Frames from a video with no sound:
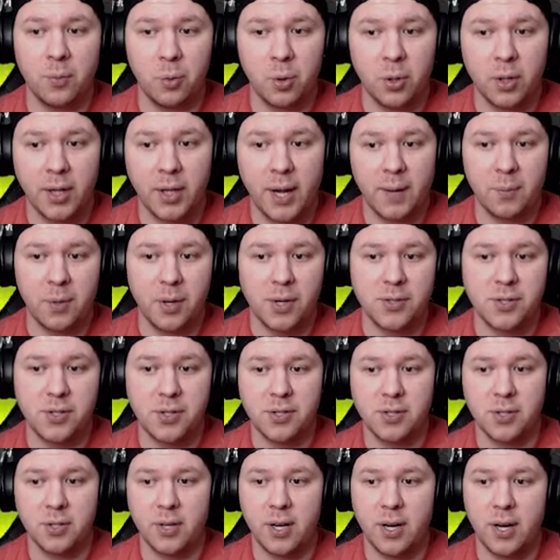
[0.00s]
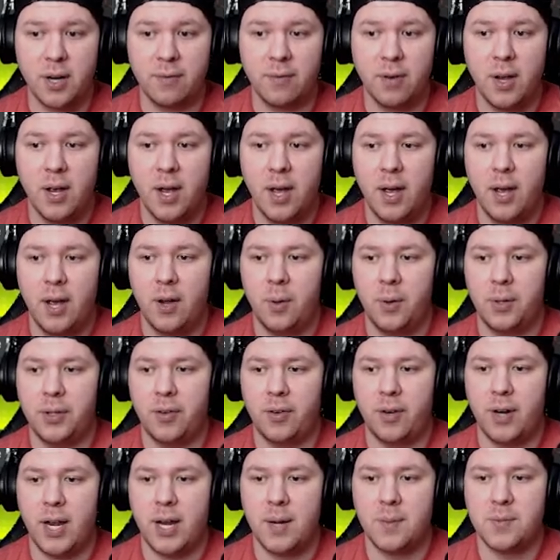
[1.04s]
or more light monsters in the grave with
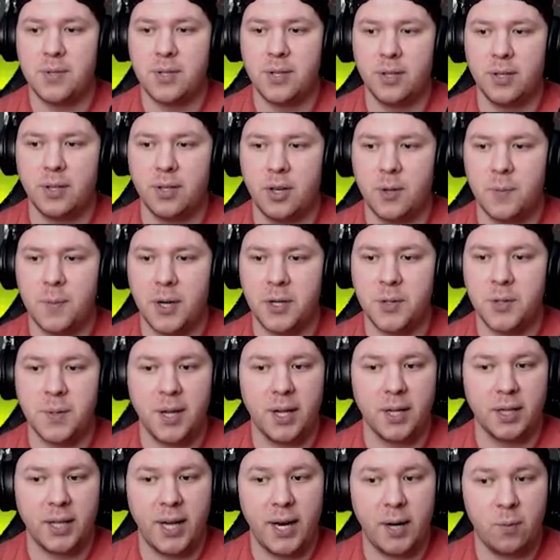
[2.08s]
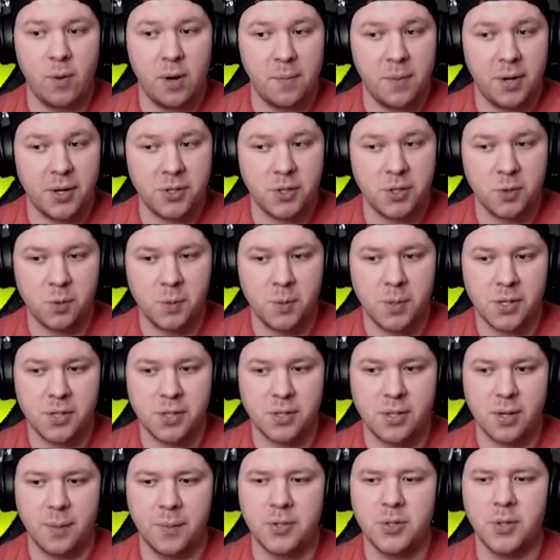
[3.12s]
different names, they're possible that light ray monsters will be tested
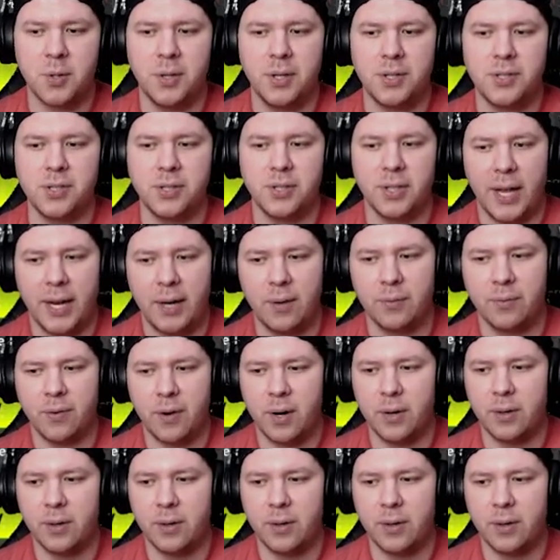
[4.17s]
to summon. So it's the light